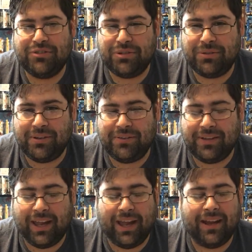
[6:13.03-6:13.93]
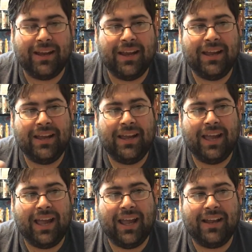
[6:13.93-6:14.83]
Judy's dad,
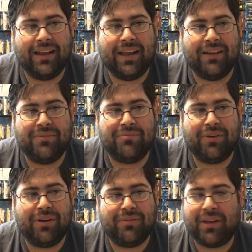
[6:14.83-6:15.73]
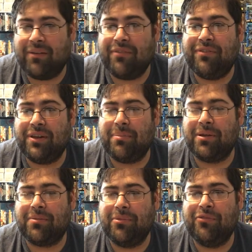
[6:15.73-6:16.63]
and it involves how I feel
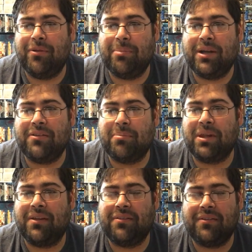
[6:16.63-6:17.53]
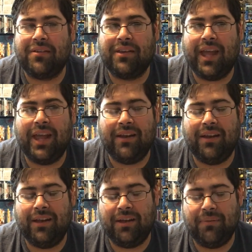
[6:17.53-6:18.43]
about the movie because it plays into the
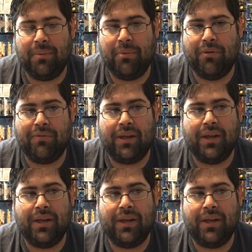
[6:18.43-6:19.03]
ending of the movie.